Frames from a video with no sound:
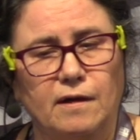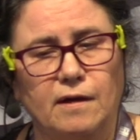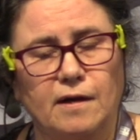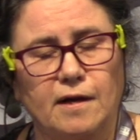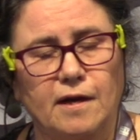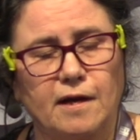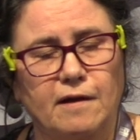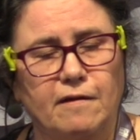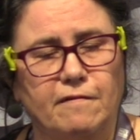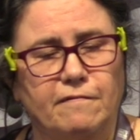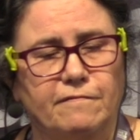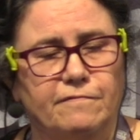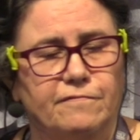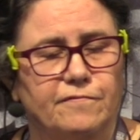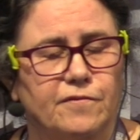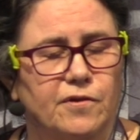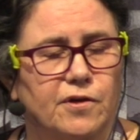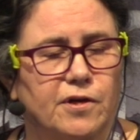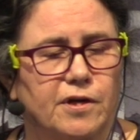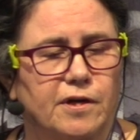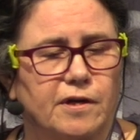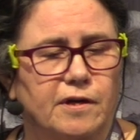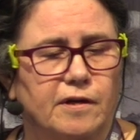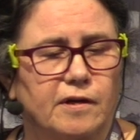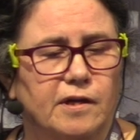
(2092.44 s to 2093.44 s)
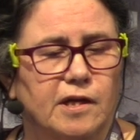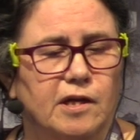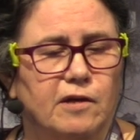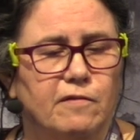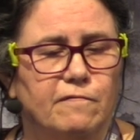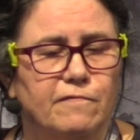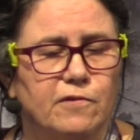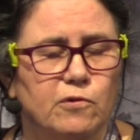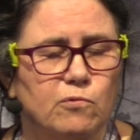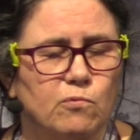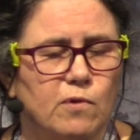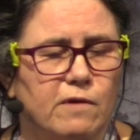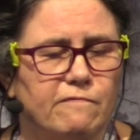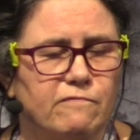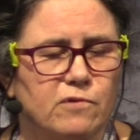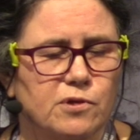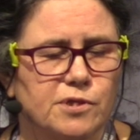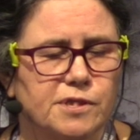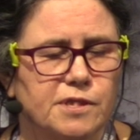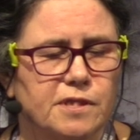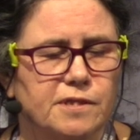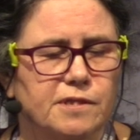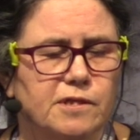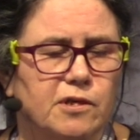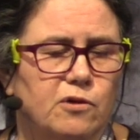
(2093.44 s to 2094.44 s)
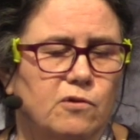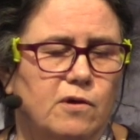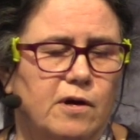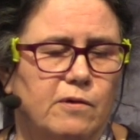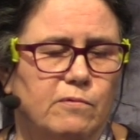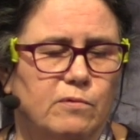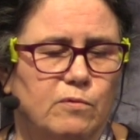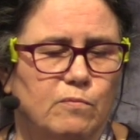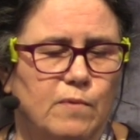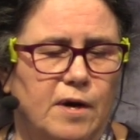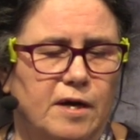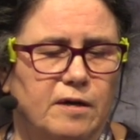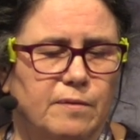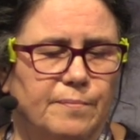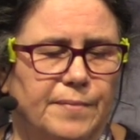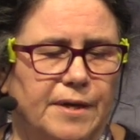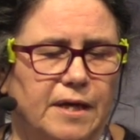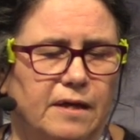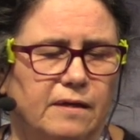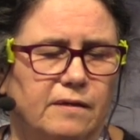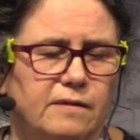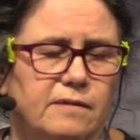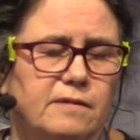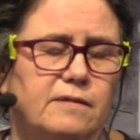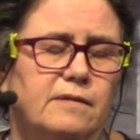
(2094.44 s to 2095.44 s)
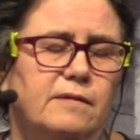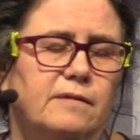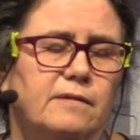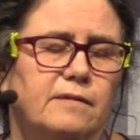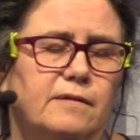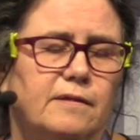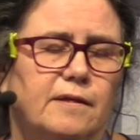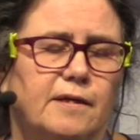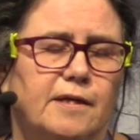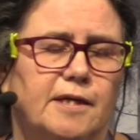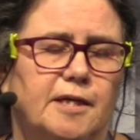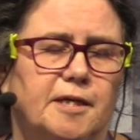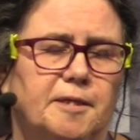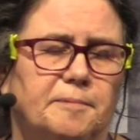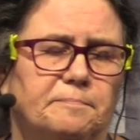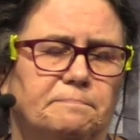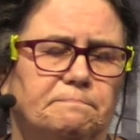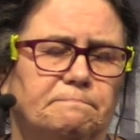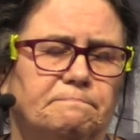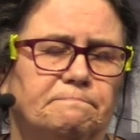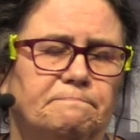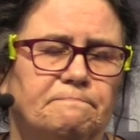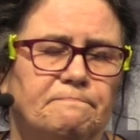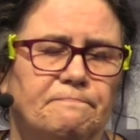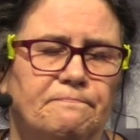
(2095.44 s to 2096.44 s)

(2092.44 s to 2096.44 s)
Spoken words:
I have a few references here I would recommend. Andre